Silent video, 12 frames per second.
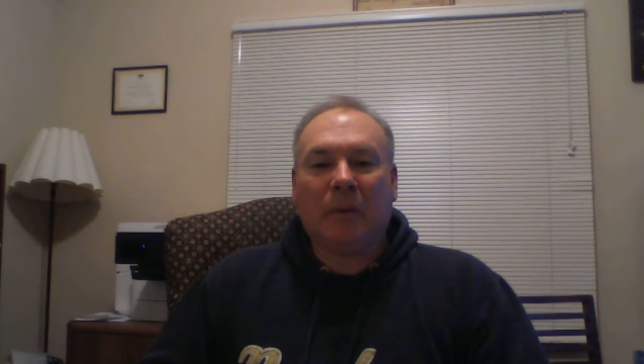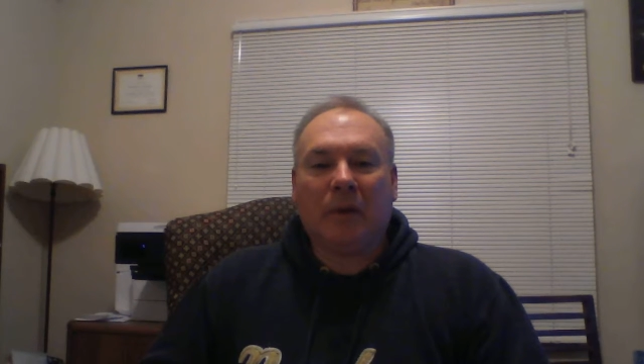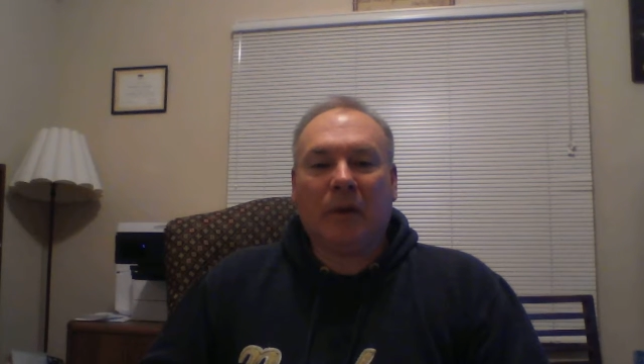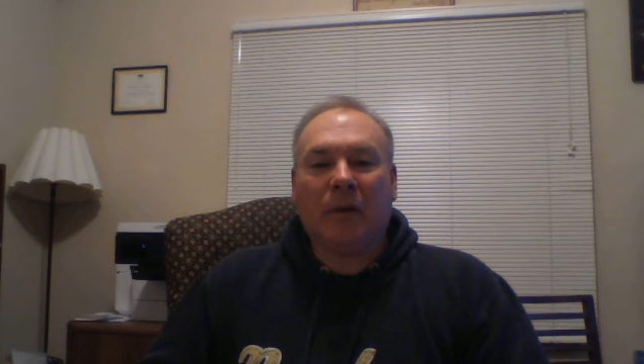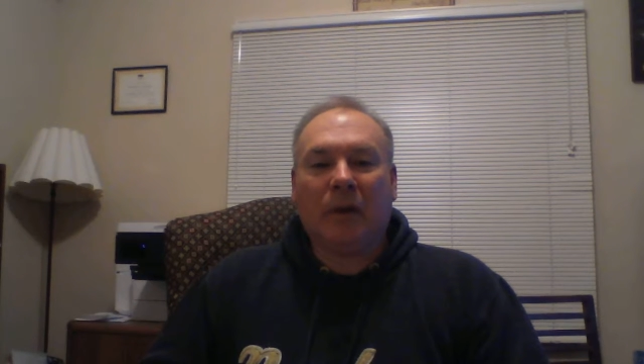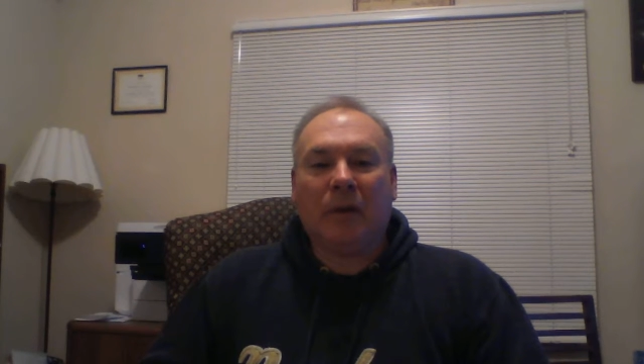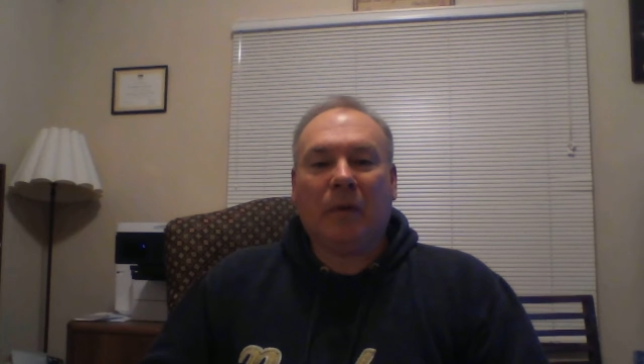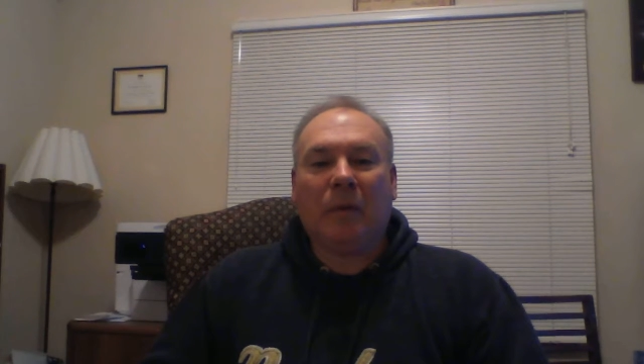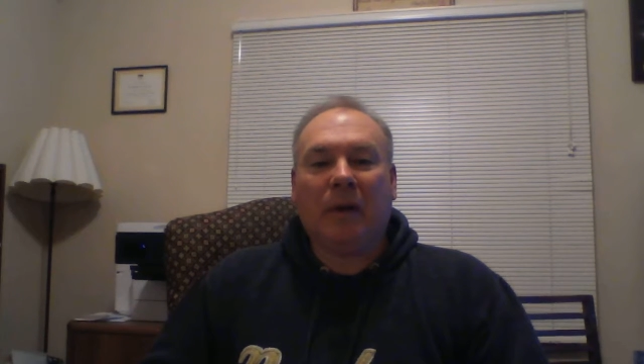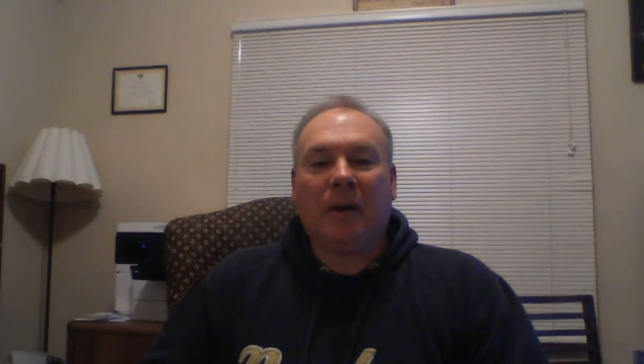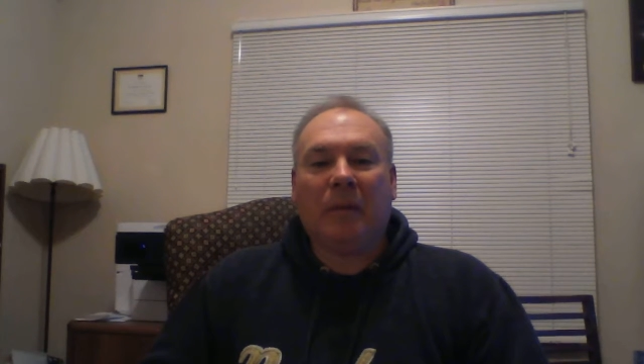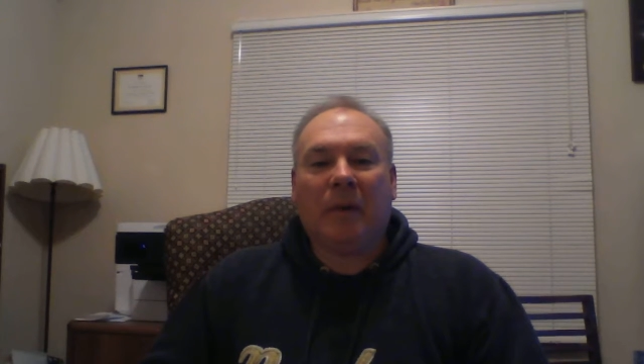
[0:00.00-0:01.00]
really a good
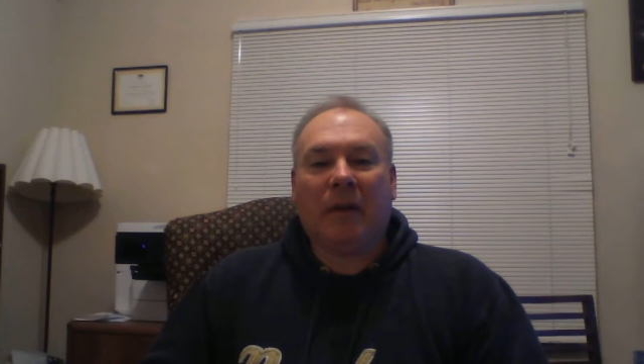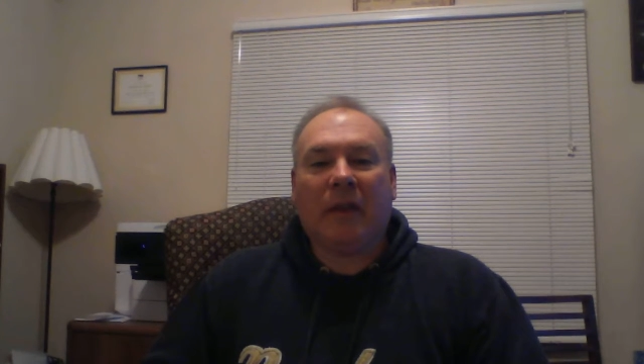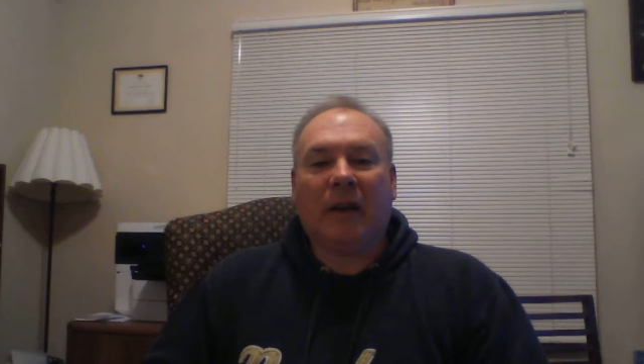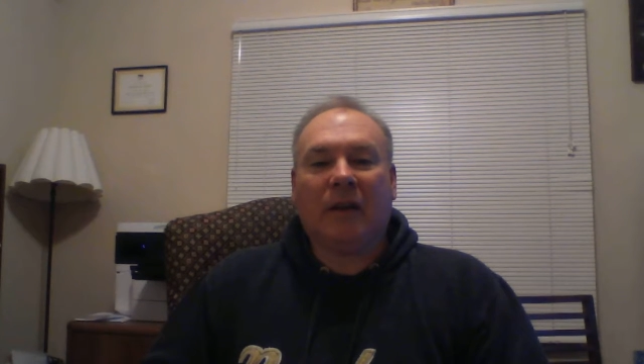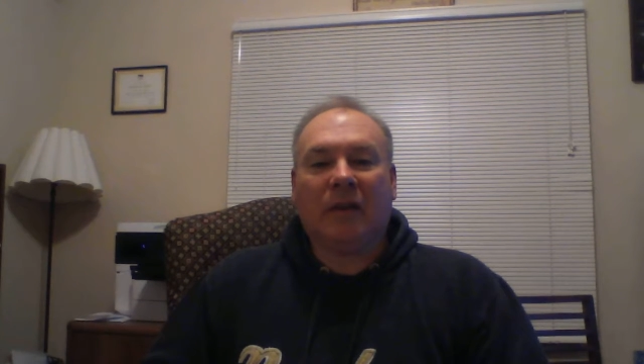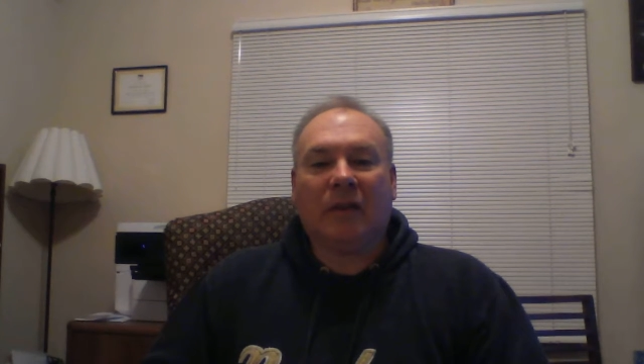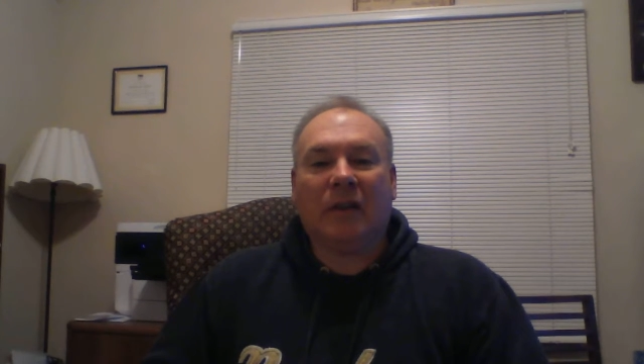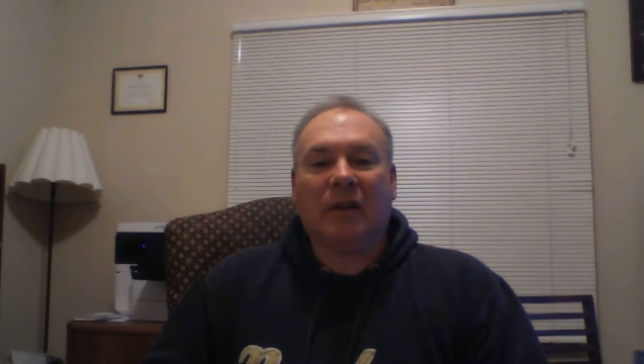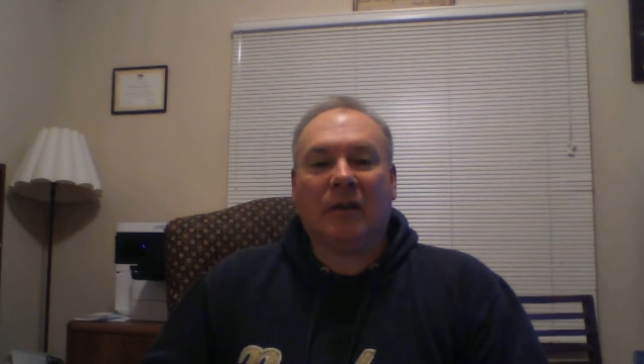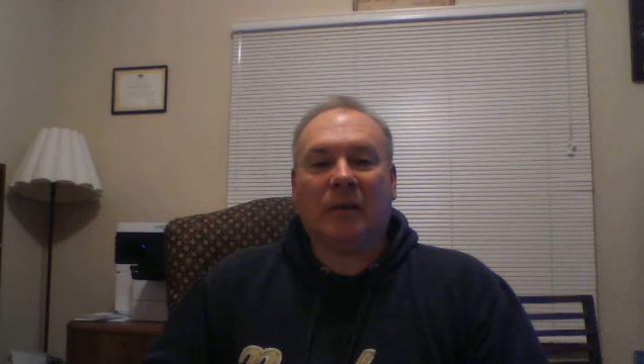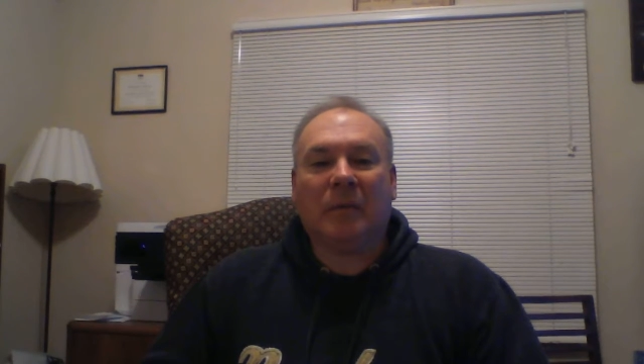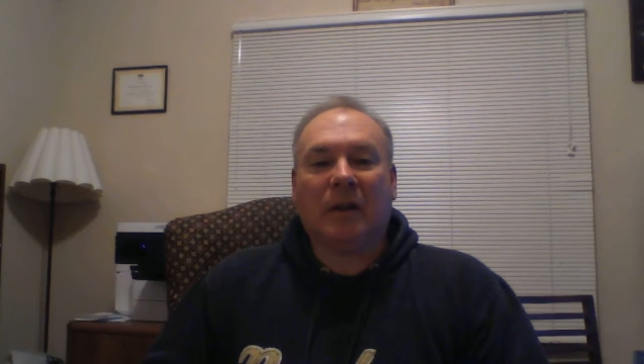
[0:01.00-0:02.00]
way to make that distinction,